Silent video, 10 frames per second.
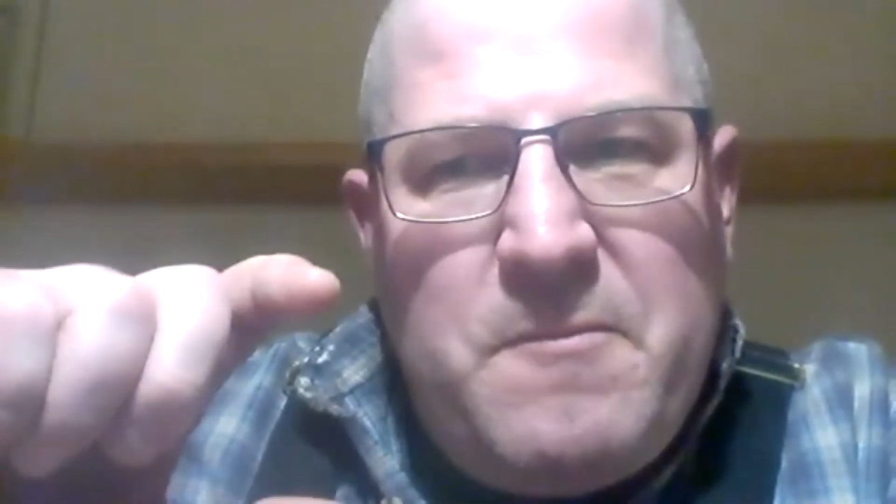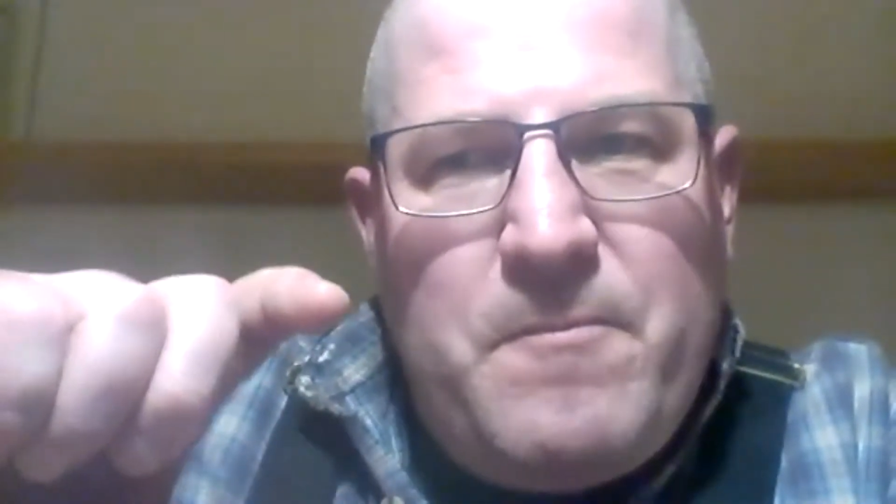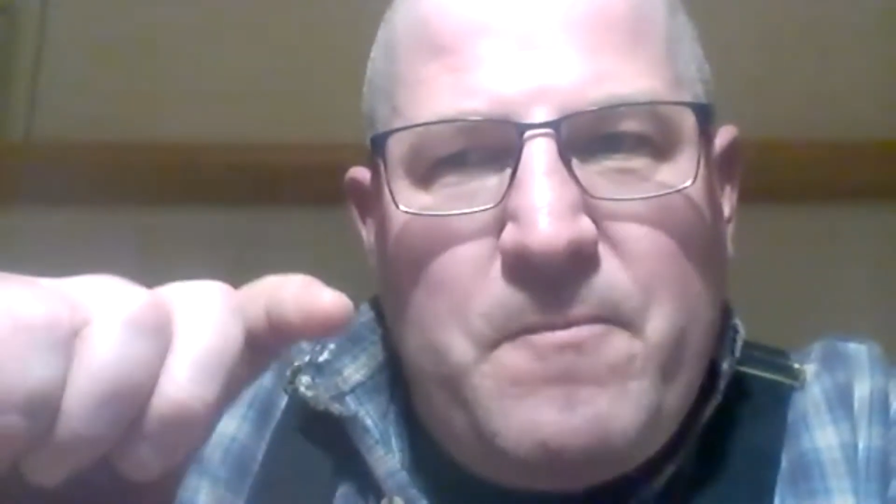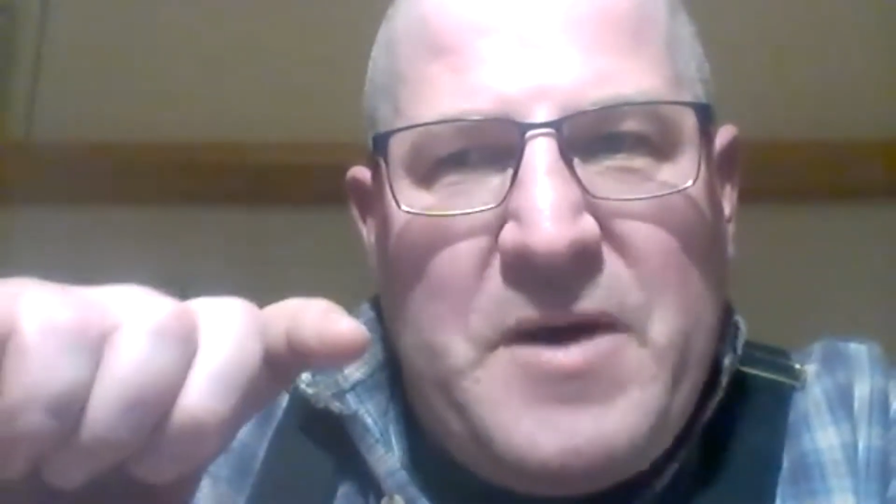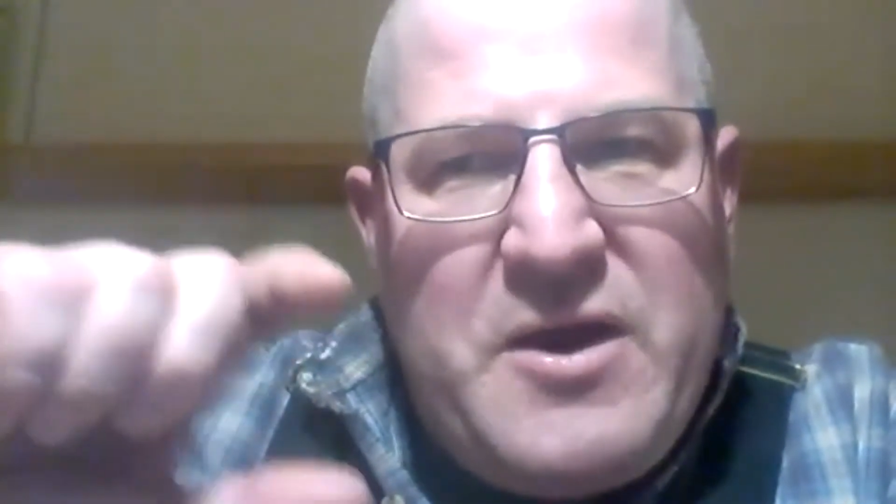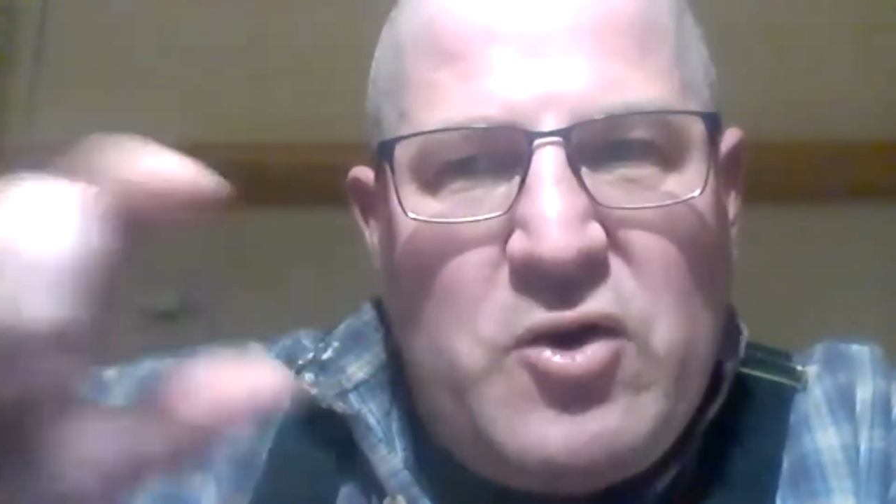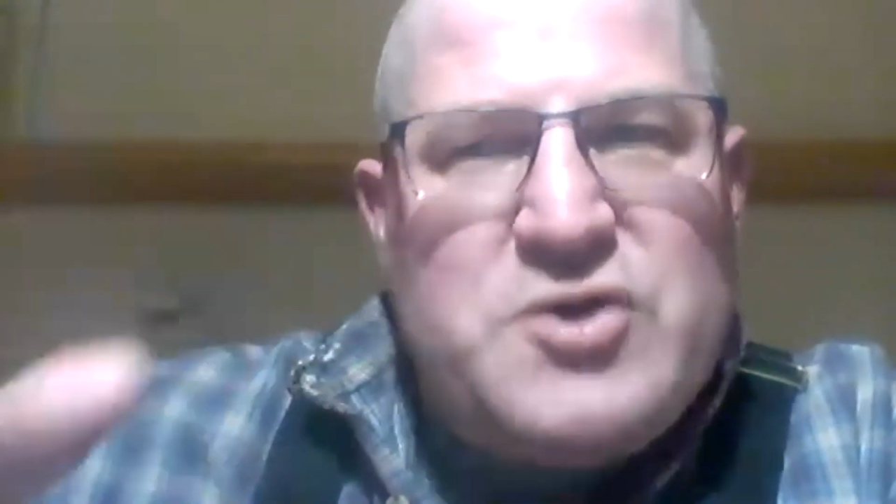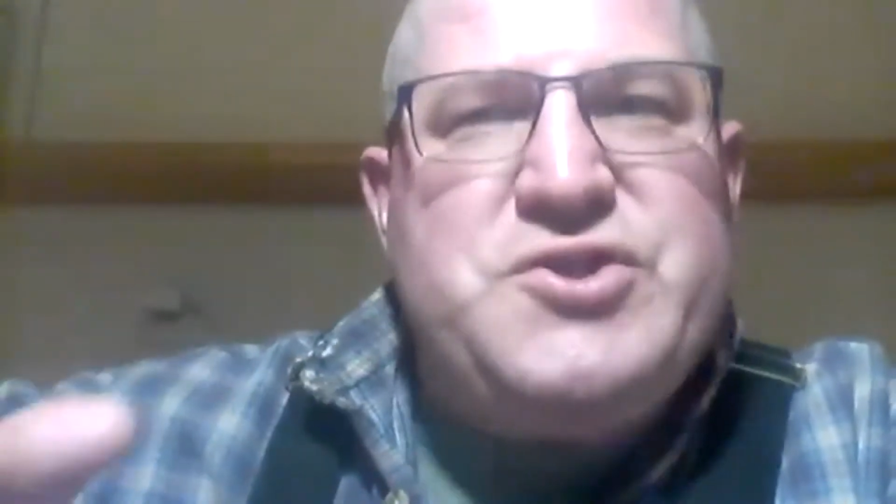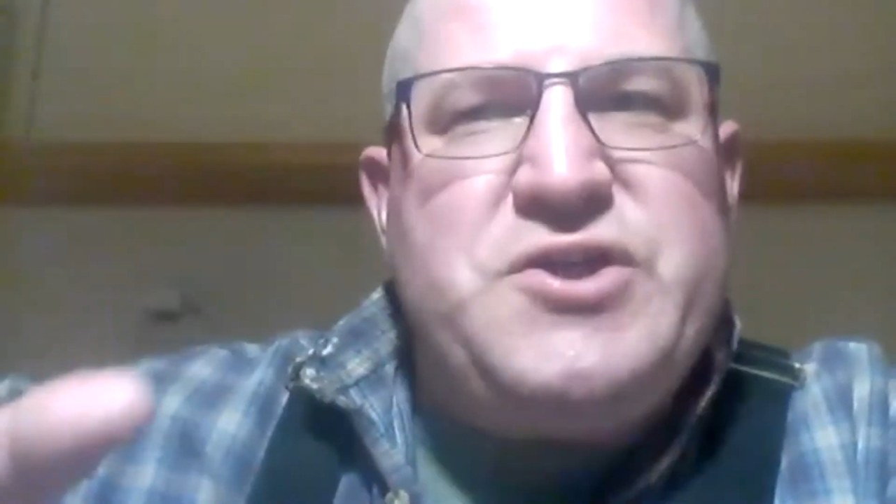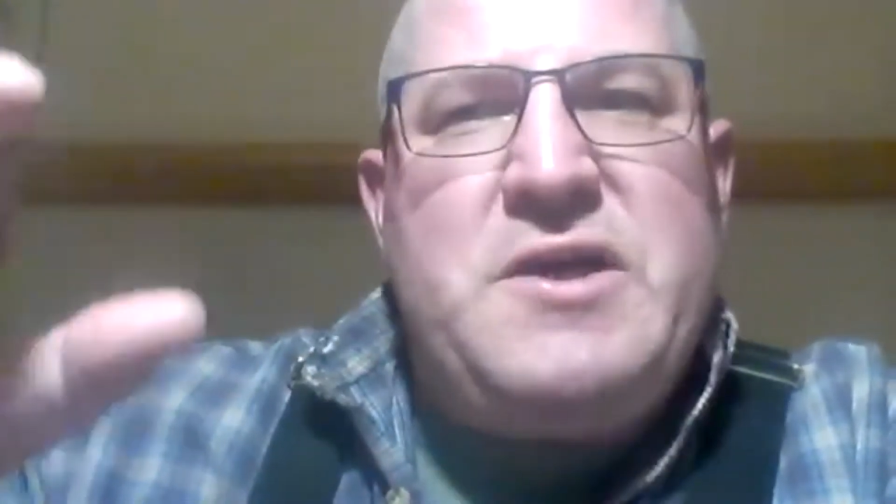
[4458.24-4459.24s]

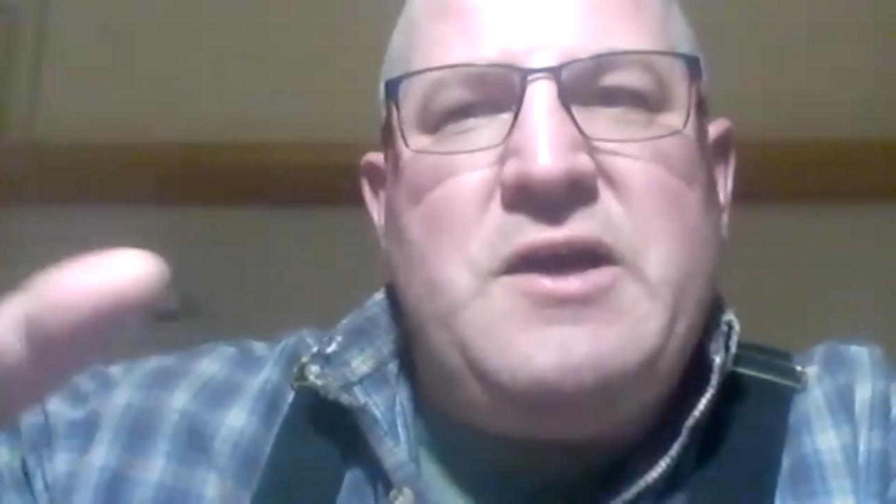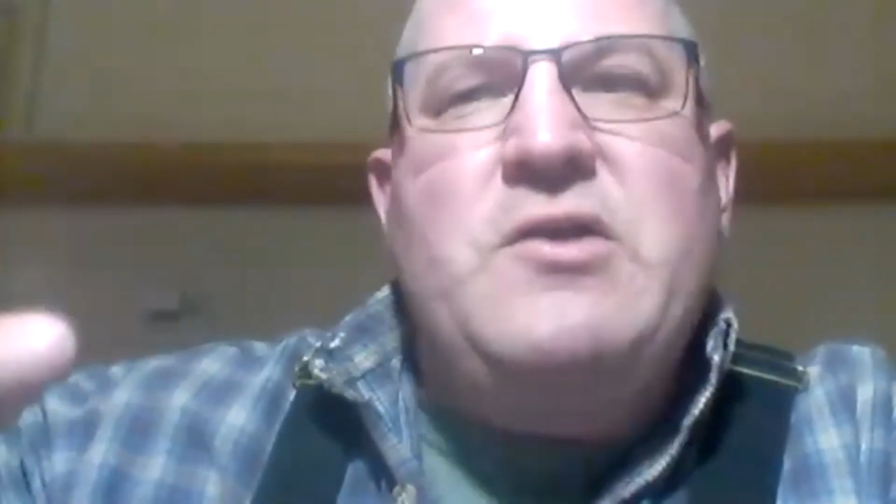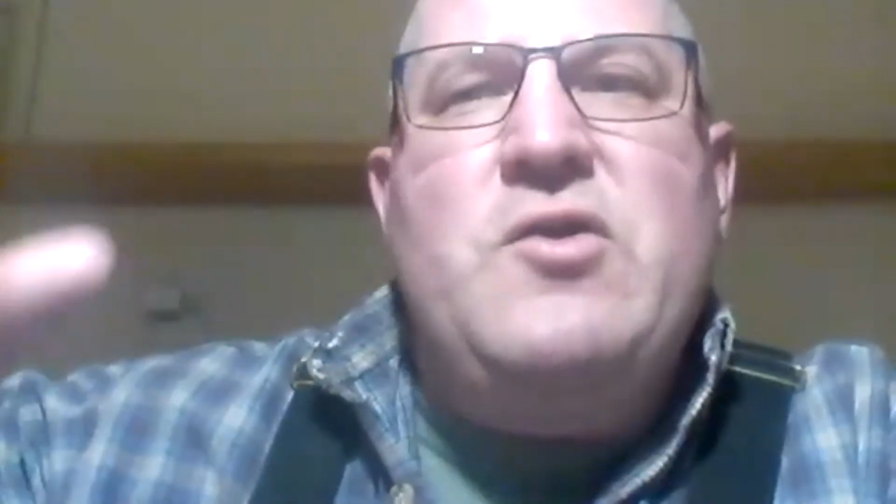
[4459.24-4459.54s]
biology in